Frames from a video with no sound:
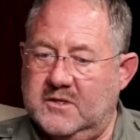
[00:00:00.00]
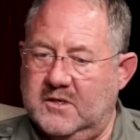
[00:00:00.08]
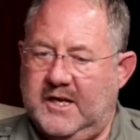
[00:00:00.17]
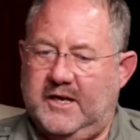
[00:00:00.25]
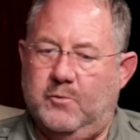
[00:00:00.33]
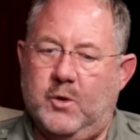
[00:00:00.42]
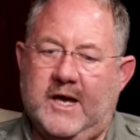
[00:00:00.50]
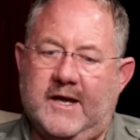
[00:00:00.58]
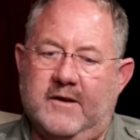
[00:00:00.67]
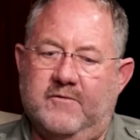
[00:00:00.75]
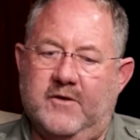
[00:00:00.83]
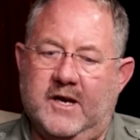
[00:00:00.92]
and we had
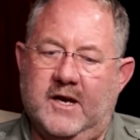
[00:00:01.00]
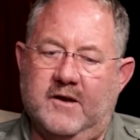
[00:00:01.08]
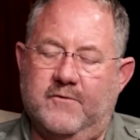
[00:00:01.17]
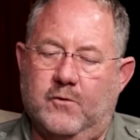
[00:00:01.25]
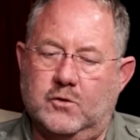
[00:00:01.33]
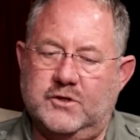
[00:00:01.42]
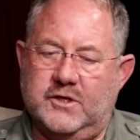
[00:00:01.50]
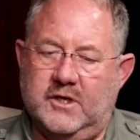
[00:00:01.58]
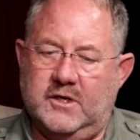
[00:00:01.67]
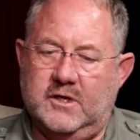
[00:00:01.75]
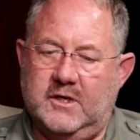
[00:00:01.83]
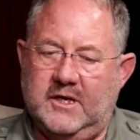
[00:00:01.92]
a very
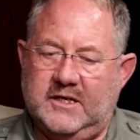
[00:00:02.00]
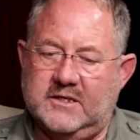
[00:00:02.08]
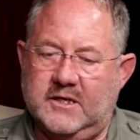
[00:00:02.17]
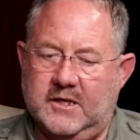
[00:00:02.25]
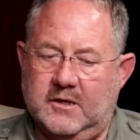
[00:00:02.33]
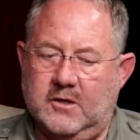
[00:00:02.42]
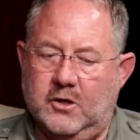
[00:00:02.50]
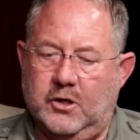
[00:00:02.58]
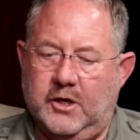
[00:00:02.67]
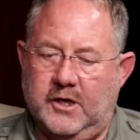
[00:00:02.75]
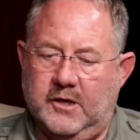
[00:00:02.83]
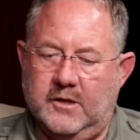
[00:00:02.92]
unfortunate incident
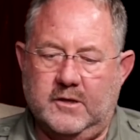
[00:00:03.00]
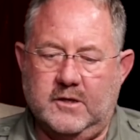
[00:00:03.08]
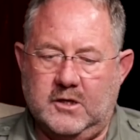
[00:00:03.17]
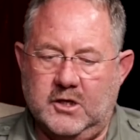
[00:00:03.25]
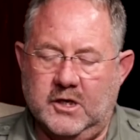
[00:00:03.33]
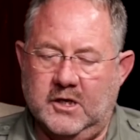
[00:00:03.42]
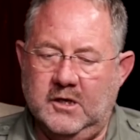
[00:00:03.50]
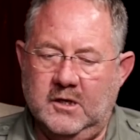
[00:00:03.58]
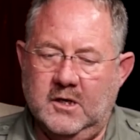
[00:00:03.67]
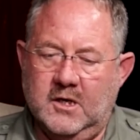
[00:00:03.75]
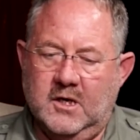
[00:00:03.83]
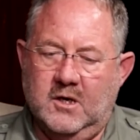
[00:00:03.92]
earlier the year,
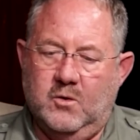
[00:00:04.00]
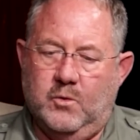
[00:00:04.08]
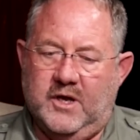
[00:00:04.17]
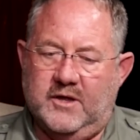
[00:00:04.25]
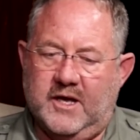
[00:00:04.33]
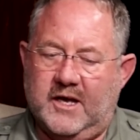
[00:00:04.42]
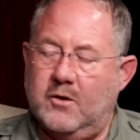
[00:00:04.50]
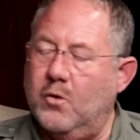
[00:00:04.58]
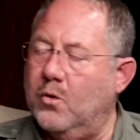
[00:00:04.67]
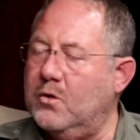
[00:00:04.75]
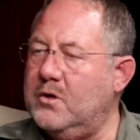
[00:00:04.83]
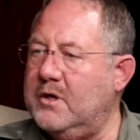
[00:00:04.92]
where they
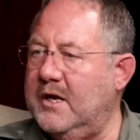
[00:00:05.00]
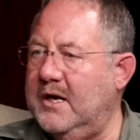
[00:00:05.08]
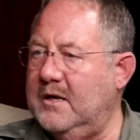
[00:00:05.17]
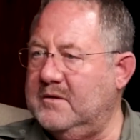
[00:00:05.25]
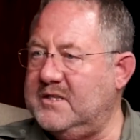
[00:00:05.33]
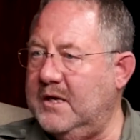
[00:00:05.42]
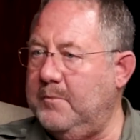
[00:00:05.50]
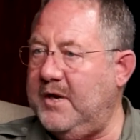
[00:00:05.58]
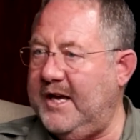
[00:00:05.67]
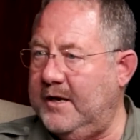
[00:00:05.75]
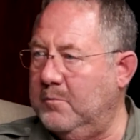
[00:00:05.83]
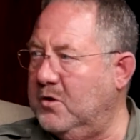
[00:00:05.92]
caught some
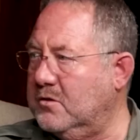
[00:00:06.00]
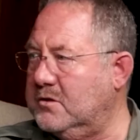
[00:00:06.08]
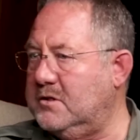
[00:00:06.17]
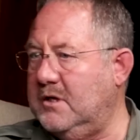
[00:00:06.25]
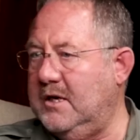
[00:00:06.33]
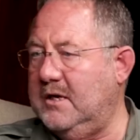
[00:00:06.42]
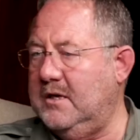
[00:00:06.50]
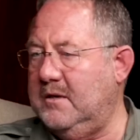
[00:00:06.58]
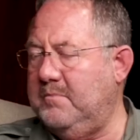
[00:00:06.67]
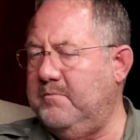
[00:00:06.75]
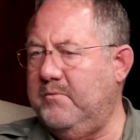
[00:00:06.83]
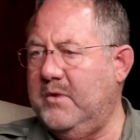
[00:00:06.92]
animals,
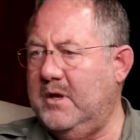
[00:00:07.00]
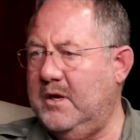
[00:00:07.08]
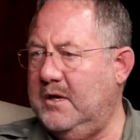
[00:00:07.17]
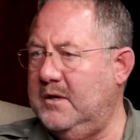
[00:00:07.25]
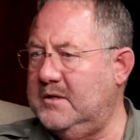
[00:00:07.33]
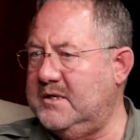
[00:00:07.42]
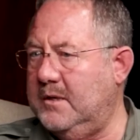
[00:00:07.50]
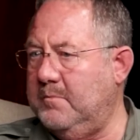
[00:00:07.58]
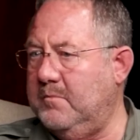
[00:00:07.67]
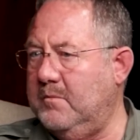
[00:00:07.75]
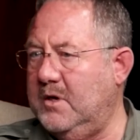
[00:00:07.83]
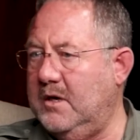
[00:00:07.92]

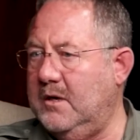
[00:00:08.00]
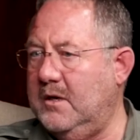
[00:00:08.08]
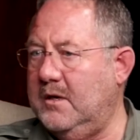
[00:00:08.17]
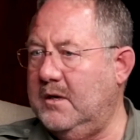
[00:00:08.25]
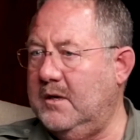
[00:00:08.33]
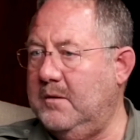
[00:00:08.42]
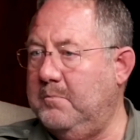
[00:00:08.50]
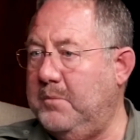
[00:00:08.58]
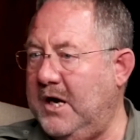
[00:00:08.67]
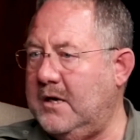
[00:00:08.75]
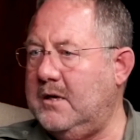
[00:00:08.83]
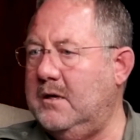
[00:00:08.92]
some
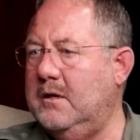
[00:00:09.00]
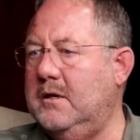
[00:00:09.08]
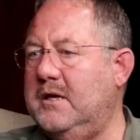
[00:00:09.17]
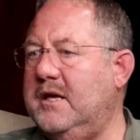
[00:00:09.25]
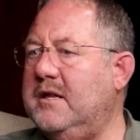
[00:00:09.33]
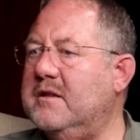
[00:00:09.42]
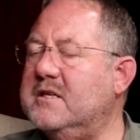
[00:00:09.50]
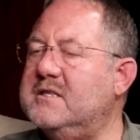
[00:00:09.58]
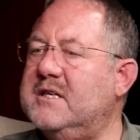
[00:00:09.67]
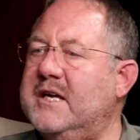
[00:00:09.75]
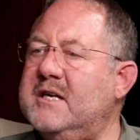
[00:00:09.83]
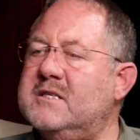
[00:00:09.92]
buck in the
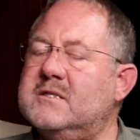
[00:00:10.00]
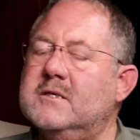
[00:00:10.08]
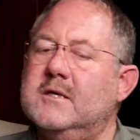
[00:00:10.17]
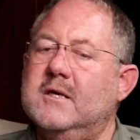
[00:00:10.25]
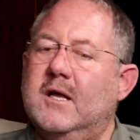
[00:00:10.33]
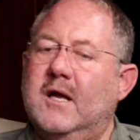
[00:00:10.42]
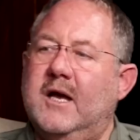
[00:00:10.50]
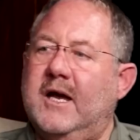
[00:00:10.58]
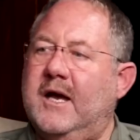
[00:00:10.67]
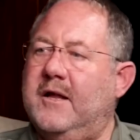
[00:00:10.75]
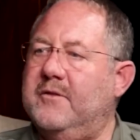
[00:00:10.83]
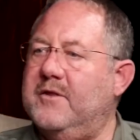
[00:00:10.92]
snares,
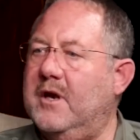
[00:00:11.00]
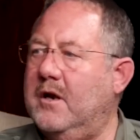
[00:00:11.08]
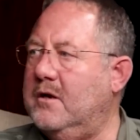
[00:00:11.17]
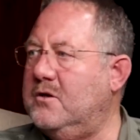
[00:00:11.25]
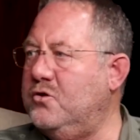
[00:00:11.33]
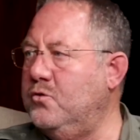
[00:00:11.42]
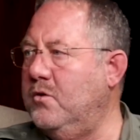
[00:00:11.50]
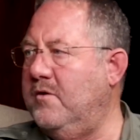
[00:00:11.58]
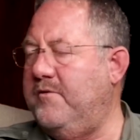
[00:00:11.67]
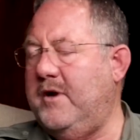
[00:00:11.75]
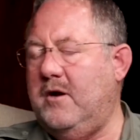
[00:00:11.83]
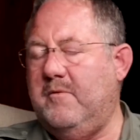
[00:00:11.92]
and the two
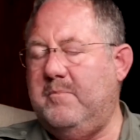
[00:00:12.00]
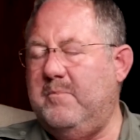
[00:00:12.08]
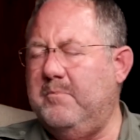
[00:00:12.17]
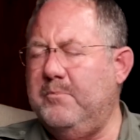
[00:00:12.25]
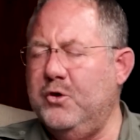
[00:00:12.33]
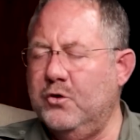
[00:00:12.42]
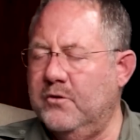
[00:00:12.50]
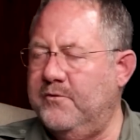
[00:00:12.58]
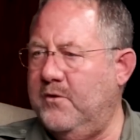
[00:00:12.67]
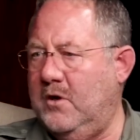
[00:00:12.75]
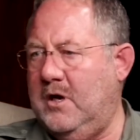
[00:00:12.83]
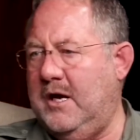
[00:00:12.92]
of our
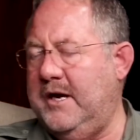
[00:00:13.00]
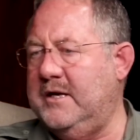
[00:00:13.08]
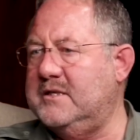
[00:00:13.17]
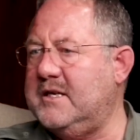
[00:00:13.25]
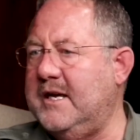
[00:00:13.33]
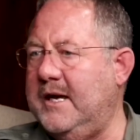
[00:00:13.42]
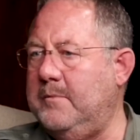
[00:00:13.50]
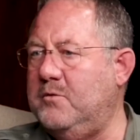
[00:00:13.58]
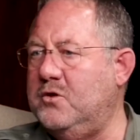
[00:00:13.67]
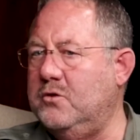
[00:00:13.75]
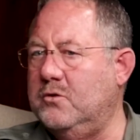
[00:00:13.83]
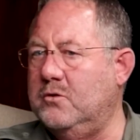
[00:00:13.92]
beautiful lions came
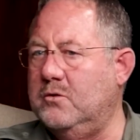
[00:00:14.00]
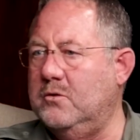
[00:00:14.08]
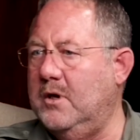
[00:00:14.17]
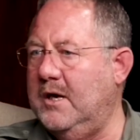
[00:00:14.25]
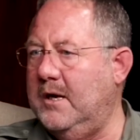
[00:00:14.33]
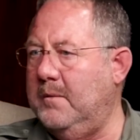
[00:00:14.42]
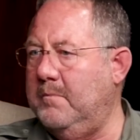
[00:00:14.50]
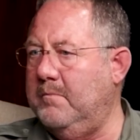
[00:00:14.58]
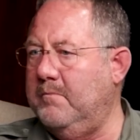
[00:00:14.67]
to